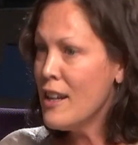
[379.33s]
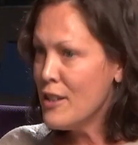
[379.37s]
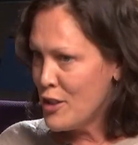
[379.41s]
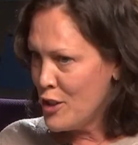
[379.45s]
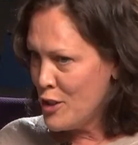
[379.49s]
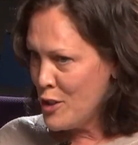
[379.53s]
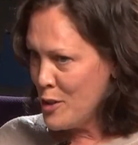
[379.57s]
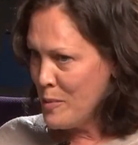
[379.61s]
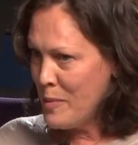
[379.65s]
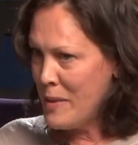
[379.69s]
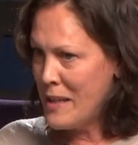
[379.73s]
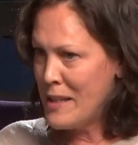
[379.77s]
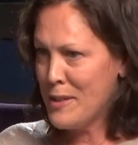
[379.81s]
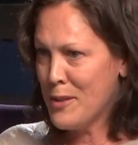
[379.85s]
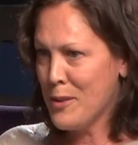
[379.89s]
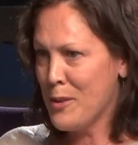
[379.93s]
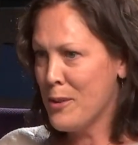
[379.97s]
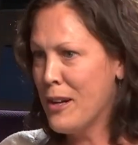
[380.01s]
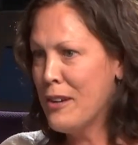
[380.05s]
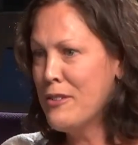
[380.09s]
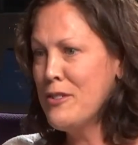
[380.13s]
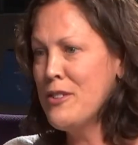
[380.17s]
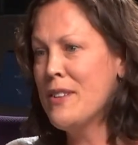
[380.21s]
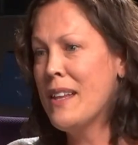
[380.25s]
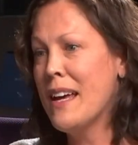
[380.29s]
to do Peace Corps
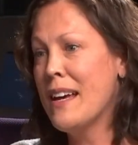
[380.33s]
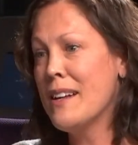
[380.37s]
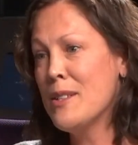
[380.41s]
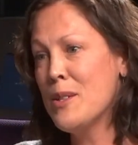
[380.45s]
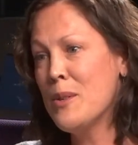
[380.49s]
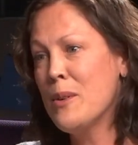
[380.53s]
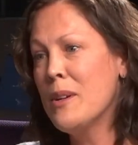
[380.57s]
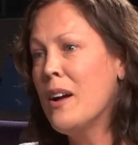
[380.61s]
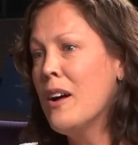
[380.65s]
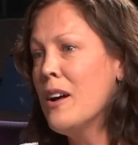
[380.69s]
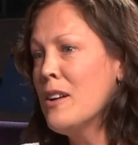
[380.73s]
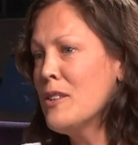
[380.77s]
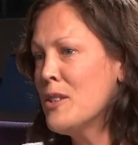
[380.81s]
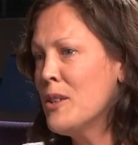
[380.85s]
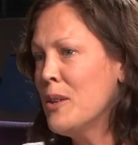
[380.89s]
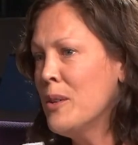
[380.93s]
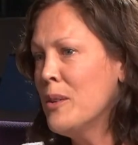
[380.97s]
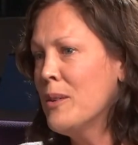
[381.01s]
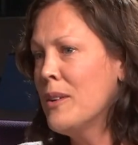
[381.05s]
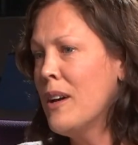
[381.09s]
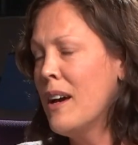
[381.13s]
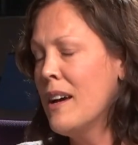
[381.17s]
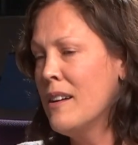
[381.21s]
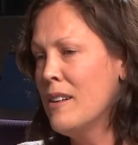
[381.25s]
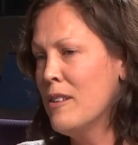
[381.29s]
after that. So it also
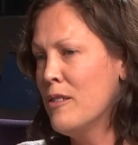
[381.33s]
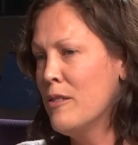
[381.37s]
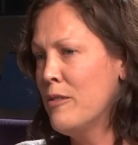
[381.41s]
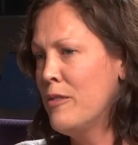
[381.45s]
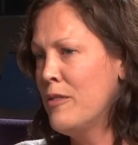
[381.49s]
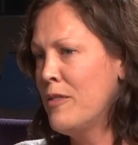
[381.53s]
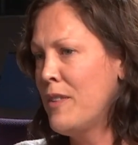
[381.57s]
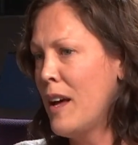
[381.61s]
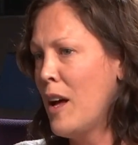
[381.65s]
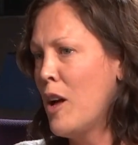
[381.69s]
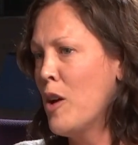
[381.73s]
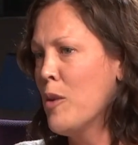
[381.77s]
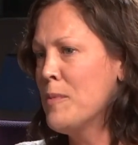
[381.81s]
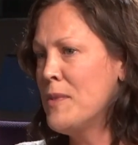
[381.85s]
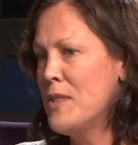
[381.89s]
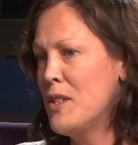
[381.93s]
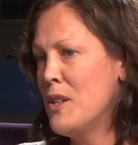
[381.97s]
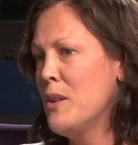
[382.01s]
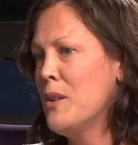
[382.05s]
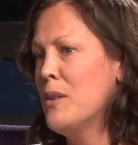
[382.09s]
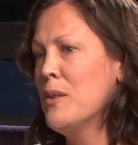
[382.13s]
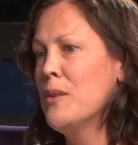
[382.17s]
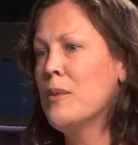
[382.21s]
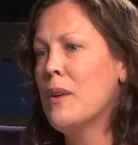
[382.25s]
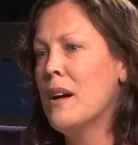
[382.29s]
kind of helps
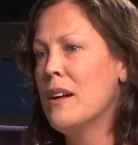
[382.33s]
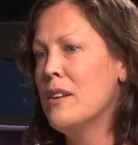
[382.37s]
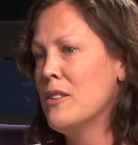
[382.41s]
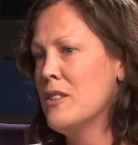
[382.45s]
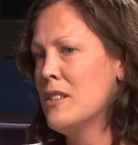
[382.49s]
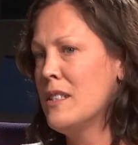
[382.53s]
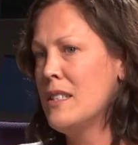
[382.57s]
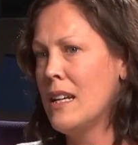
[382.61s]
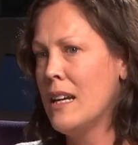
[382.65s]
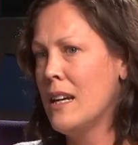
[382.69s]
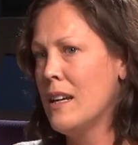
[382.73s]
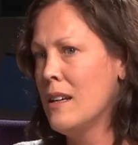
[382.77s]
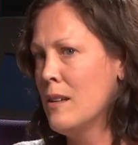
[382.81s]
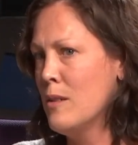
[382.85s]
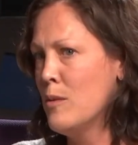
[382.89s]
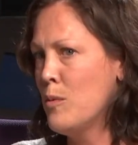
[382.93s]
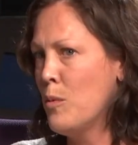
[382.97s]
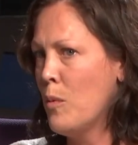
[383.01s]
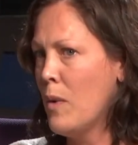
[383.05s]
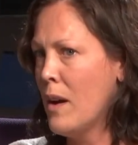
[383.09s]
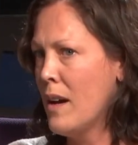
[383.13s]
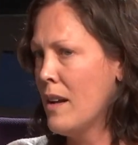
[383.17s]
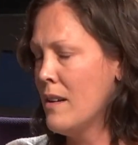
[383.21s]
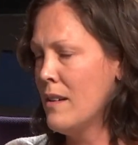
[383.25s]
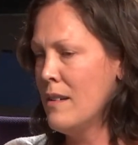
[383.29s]
you understand
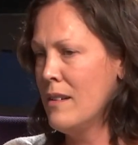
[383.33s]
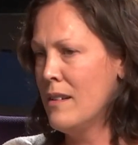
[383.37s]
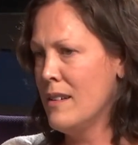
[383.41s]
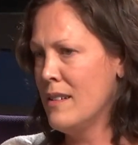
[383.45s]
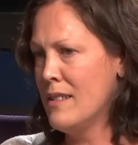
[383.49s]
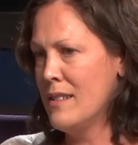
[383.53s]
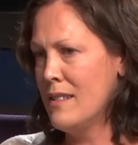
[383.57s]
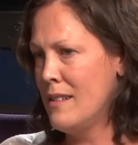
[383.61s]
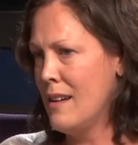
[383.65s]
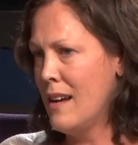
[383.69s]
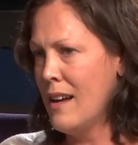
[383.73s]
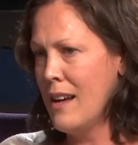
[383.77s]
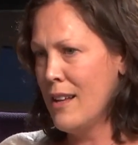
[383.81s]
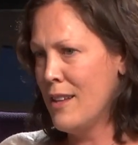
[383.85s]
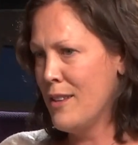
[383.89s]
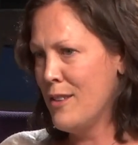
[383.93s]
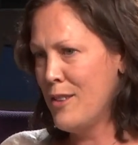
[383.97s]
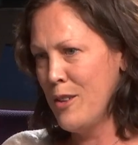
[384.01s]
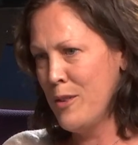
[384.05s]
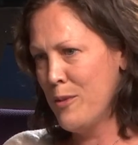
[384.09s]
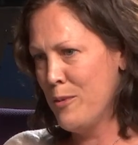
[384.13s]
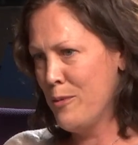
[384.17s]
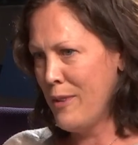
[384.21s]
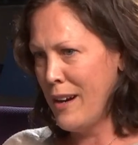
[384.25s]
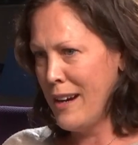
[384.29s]
what is not
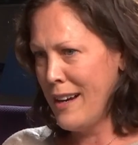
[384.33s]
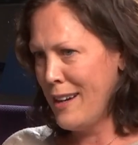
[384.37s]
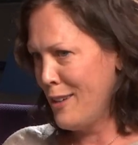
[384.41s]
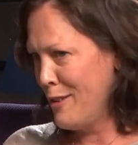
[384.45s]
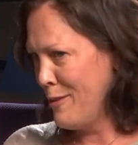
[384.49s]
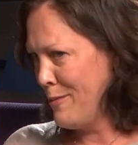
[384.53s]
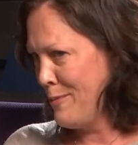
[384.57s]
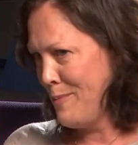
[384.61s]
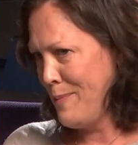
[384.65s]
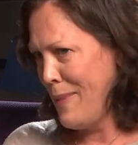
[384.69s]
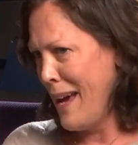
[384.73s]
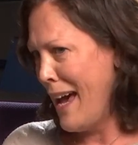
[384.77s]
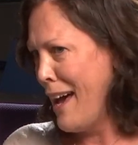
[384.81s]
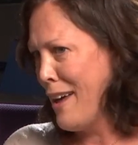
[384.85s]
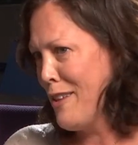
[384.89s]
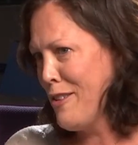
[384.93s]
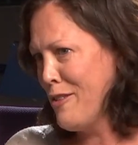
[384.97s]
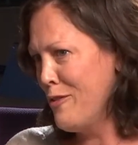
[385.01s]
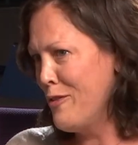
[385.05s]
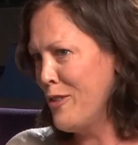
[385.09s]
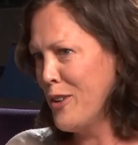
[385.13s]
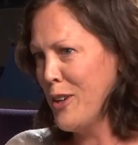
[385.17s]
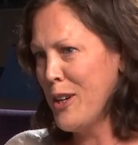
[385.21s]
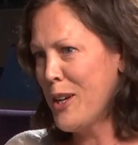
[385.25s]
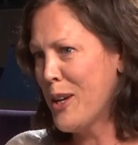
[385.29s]
the right path
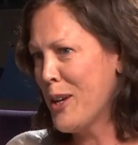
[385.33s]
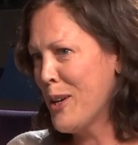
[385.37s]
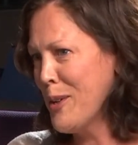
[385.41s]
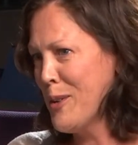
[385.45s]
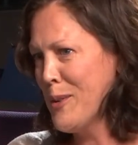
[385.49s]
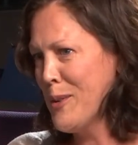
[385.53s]
for you.